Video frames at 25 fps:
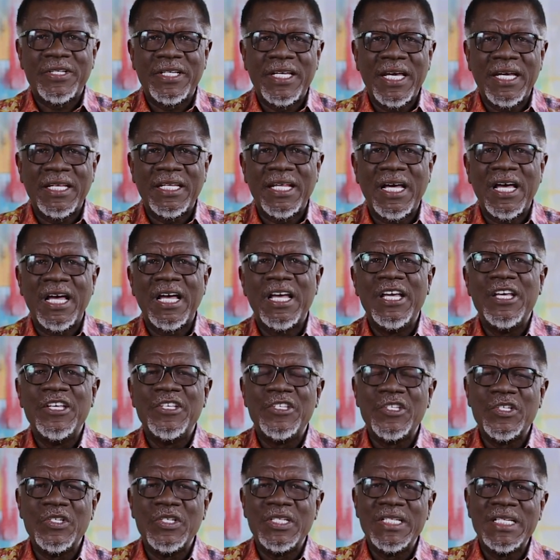together,
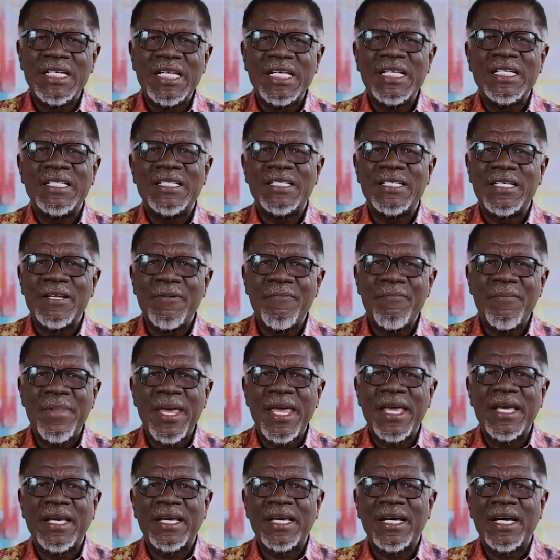you need to
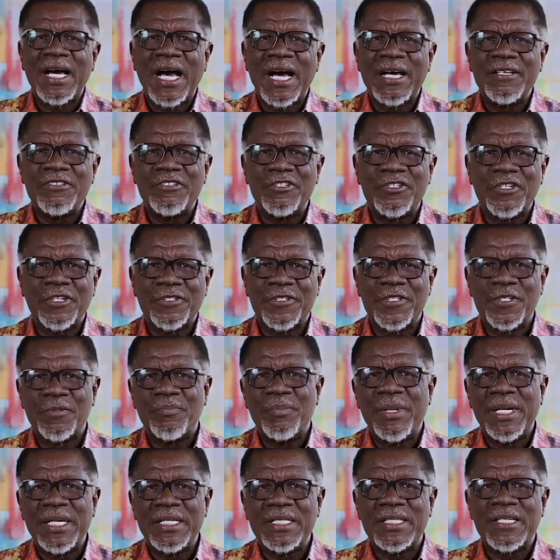make
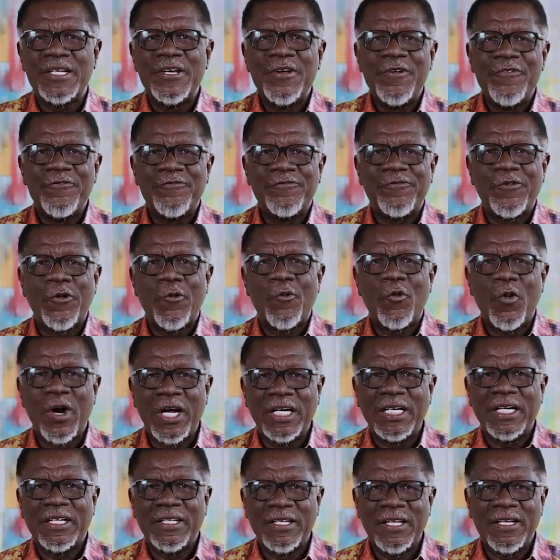adjustment for
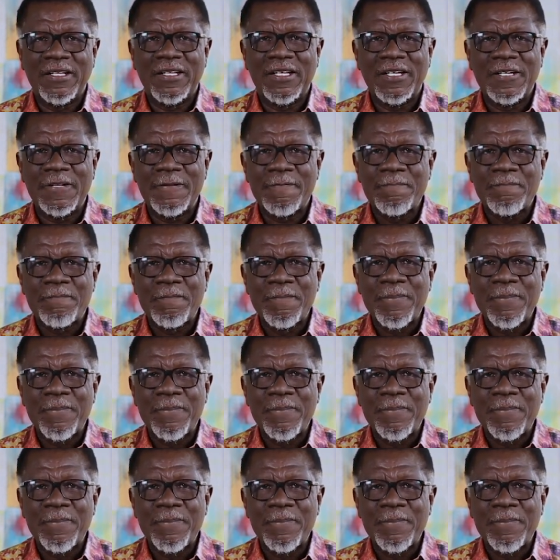one another.